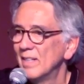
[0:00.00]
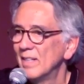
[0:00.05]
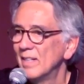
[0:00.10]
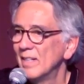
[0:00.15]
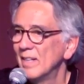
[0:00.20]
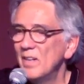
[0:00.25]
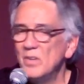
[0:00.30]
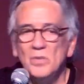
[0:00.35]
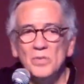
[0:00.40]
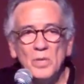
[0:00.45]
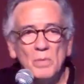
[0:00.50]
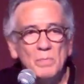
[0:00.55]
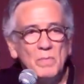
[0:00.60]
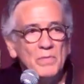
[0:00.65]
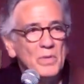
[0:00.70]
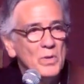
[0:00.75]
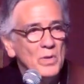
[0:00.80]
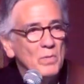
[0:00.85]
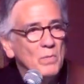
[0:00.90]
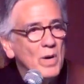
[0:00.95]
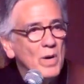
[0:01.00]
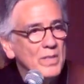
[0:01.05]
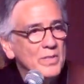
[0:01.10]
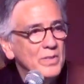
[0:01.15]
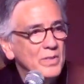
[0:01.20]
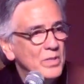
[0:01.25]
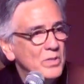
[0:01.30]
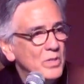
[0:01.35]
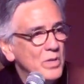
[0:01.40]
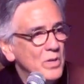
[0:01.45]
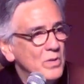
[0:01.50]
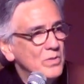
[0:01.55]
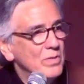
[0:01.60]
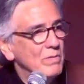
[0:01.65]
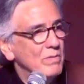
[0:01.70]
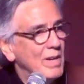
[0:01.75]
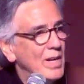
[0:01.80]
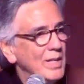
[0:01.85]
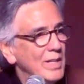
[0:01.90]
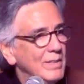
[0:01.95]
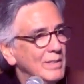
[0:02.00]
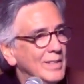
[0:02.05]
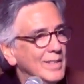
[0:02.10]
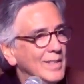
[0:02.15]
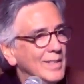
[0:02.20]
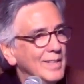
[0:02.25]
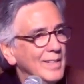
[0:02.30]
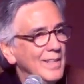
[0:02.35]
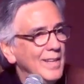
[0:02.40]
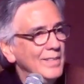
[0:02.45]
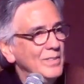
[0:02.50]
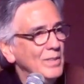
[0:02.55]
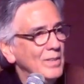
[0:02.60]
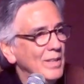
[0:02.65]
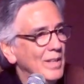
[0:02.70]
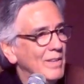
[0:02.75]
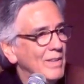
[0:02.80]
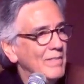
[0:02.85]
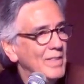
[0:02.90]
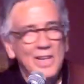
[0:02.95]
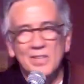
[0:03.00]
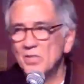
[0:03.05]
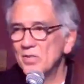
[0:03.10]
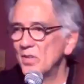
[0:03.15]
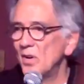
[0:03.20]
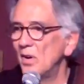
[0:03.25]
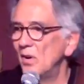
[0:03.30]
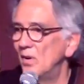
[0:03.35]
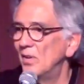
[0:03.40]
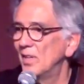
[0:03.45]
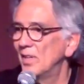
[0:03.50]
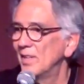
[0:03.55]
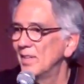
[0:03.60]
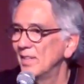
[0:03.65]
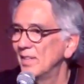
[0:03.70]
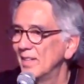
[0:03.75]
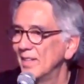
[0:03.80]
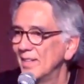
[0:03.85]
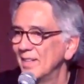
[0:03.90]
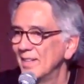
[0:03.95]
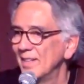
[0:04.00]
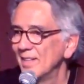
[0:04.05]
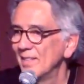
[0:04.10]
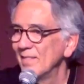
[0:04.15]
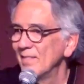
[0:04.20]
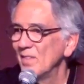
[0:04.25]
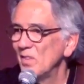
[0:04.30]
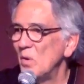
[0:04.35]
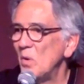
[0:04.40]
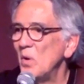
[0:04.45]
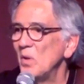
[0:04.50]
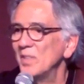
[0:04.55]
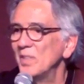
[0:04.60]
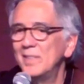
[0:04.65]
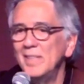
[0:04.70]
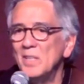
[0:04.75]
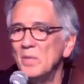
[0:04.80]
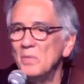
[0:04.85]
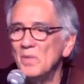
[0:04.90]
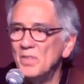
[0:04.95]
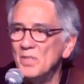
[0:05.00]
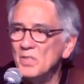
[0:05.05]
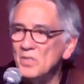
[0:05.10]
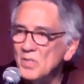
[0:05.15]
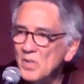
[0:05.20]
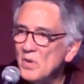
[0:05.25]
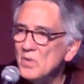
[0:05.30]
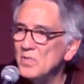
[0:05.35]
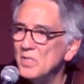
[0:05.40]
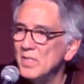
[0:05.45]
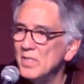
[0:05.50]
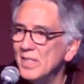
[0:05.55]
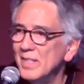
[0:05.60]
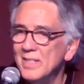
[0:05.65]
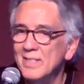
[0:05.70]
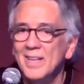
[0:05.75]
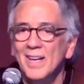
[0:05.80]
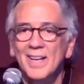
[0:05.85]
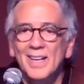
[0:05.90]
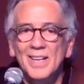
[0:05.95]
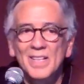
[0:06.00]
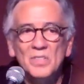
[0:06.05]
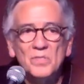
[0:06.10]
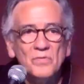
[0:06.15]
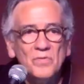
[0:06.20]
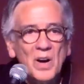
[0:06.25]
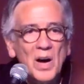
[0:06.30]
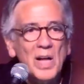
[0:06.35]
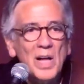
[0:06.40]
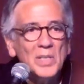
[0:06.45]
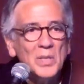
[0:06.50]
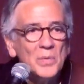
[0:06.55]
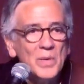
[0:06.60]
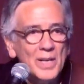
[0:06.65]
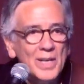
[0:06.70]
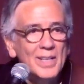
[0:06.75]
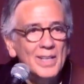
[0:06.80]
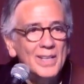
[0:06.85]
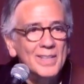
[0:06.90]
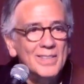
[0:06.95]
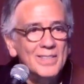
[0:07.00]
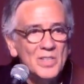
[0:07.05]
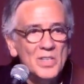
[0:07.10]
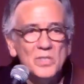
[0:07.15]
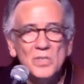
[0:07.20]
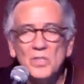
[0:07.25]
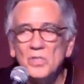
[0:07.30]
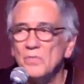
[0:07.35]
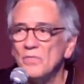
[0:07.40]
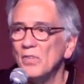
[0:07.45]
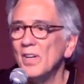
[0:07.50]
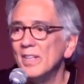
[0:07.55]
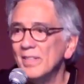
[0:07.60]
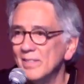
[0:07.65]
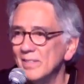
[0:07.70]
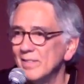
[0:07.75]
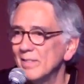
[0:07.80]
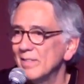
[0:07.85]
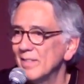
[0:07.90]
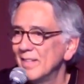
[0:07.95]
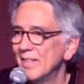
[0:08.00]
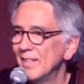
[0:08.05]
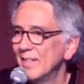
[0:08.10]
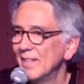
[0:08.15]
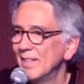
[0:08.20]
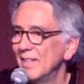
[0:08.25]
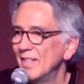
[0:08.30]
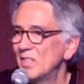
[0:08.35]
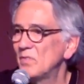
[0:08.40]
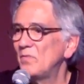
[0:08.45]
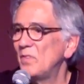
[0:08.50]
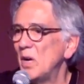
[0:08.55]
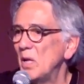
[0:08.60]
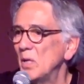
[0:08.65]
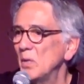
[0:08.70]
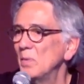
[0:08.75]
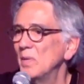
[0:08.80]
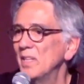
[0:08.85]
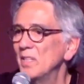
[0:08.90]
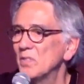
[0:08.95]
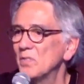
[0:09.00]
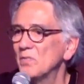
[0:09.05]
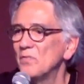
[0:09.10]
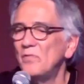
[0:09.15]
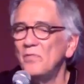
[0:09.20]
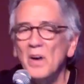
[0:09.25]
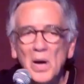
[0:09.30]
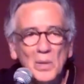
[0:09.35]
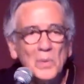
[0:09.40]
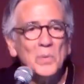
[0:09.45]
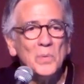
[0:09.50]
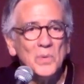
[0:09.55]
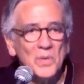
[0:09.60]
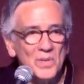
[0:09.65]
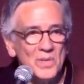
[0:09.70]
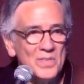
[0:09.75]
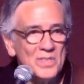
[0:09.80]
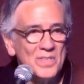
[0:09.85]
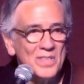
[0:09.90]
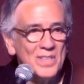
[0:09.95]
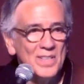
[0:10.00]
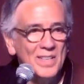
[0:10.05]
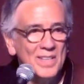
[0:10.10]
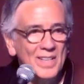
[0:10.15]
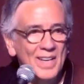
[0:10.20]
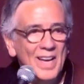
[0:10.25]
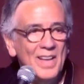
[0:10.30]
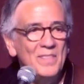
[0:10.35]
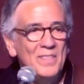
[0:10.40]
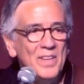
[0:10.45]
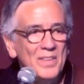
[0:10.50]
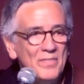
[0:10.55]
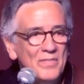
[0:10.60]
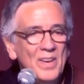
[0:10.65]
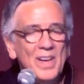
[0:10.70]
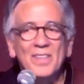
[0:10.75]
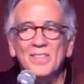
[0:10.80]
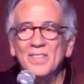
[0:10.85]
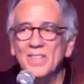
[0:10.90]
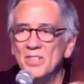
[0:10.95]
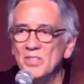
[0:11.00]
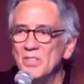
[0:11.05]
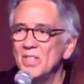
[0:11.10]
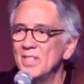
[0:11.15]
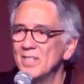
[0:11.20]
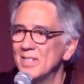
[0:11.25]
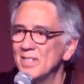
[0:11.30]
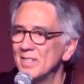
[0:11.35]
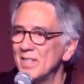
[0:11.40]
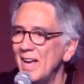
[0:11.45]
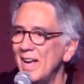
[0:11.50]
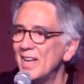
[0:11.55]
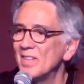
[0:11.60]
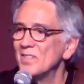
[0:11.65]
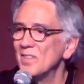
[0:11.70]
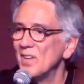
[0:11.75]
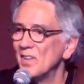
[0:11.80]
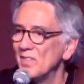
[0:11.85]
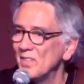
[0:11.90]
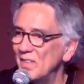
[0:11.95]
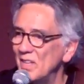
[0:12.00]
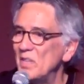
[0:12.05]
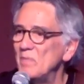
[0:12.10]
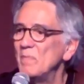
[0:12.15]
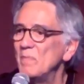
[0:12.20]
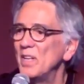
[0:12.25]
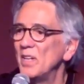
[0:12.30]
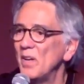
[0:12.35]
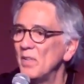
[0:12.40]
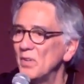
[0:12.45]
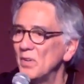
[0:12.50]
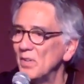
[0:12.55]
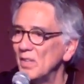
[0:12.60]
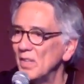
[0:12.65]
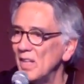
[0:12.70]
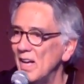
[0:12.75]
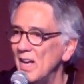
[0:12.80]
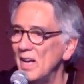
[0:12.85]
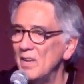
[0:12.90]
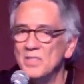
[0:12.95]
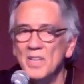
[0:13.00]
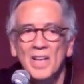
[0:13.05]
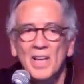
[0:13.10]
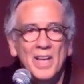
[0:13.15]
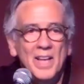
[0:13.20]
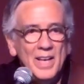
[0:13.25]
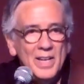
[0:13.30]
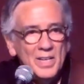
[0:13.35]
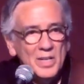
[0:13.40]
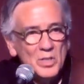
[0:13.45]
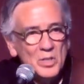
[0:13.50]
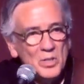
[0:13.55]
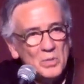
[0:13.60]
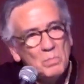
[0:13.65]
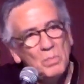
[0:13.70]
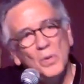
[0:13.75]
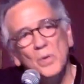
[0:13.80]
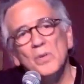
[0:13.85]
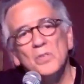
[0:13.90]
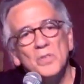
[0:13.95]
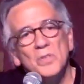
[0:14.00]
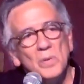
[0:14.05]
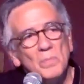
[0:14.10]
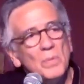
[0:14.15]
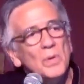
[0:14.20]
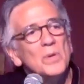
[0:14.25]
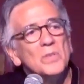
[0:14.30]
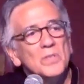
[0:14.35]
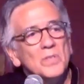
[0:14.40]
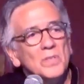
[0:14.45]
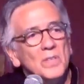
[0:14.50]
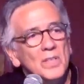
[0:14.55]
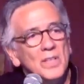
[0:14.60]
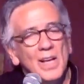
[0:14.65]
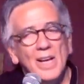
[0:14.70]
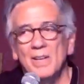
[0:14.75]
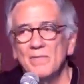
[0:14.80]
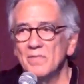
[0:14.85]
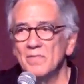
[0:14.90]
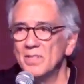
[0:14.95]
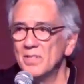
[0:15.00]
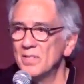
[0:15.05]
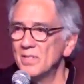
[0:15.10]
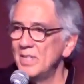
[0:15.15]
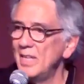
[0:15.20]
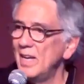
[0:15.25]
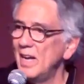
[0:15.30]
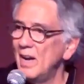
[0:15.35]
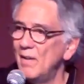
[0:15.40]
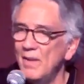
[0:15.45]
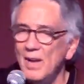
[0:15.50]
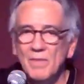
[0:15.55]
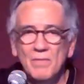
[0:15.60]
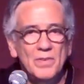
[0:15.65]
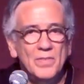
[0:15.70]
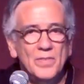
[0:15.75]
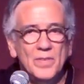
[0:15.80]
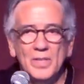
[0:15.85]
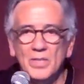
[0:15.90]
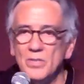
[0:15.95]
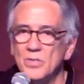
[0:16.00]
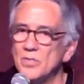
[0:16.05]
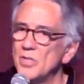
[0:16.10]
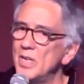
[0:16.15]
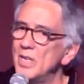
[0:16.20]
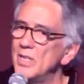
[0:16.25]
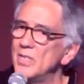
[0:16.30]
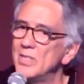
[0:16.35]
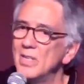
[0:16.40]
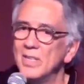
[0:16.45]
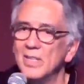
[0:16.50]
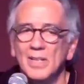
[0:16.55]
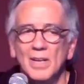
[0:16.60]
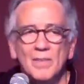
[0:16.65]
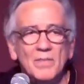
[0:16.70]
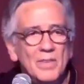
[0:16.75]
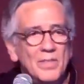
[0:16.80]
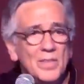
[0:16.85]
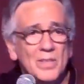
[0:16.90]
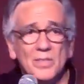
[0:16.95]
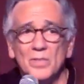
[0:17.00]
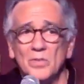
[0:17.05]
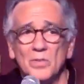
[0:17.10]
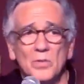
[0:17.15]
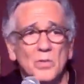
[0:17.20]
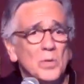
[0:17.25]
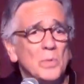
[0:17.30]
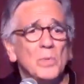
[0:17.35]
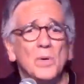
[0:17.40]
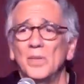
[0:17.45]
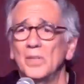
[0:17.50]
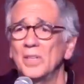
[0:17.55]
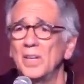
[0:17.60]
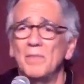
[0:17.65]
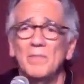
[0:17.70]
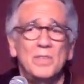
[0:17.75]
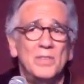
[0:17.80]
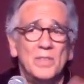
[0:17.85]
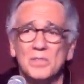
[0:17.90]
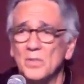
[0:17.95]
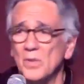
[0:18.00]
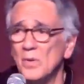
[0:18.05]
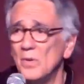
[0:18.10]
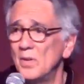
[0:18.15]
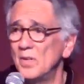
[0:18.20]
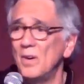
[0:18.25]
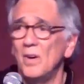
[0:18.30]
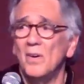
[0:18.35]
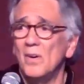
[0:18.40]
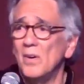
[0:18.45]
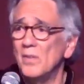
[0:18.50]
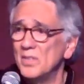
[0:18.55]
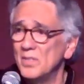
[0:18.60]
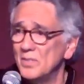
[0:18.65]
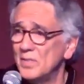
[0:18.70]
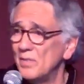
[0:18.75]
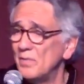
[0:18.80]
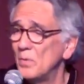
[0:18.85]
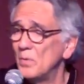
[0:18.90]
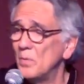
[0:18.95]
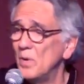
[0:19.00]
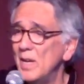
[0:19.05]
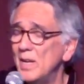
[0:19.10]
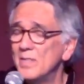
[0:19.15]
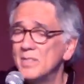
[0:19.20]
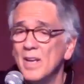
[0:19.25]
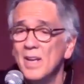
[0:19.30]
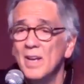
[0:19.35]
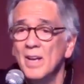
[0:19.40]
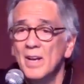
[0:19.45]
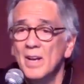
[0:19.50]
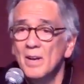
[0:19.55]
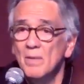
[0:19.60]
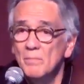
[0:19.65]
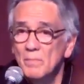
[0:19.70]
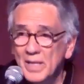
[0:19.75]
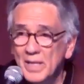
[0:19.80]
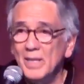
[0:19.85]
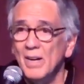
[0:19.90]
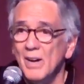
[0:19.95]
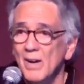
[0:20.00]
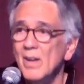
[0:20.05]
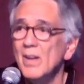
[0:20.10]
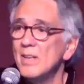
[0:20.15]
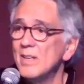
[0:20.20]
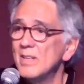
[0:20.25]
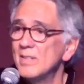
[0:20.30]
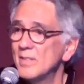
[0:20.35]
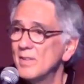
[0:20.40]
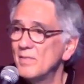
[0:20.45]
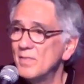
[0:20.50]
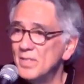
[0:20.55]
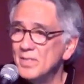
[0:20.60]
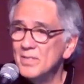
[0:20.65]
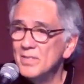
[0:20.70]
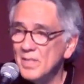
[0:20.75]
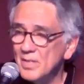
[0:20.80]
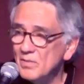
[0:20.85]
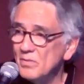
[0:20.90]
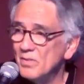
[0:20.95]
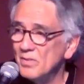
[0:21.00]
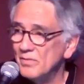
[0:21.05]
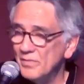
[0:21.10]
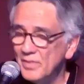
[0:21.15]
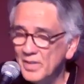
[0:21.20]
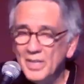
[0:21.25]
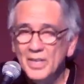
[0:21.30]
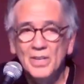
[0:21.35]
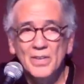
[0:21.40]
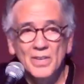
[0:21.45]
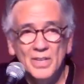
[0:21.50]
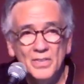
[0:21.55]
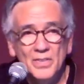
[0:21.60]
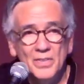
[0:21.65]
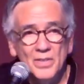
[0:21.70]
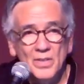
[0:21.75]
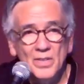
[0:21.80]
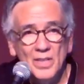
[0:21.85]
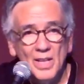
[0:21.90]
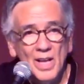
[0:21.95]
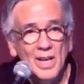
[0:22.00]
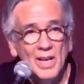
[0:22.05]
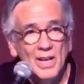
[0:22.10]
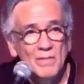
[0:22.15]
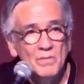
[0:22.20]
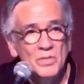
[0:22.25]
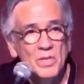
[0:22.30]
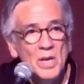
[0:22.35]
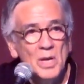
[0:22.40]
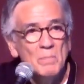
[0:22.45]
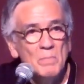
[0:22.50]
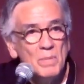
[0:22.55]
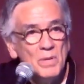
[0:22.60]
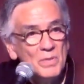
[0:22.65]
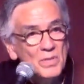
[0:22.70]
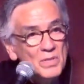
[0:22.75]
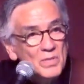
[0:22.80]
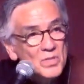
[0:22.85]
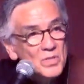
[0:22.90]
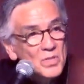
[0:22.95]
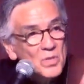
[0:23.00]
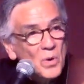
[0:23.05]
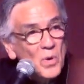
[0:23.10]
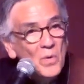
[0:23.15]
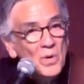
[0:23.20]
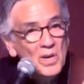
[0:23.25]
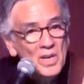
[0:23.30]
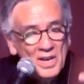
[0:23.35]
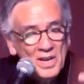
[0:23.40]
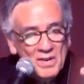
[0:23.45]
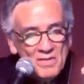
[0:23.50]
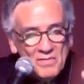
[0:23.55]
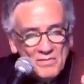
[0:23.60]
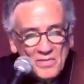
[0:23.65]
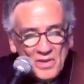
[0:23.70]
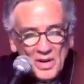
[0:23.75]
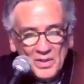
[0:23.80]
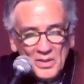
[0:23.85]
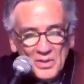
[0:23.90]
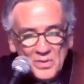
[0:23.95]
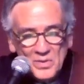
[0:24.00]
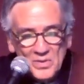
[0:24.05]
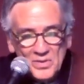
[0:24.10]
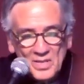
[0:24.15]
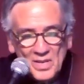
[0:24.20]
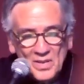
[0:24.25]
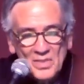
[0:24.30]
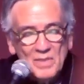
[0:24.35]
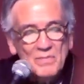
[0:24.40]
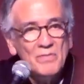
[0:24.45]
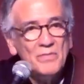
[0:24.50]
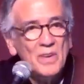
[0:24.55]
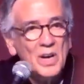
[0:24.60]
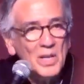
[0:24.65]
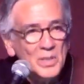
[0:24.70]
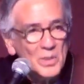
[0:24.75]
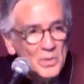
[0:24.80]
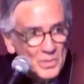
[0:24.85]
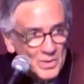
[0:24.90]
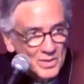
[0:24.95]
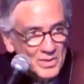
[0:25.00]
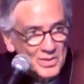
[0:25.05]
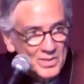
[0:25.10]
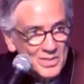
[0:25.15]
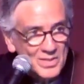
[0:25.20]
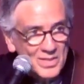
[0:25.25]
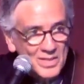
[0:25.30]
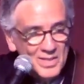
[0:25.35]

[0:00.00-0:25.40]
I know some of you are watching The Chosen, right? And you love that show. But the whole deal with The Chosen is it's following Jesus' friends. It's following his followers and the effect that Jesus has on them and on their lives. And it explores their personal lives to see how everything is changing and everything's in turmoil and everything's going all these different ways because of this central figure in their lives. But the story follows the followers,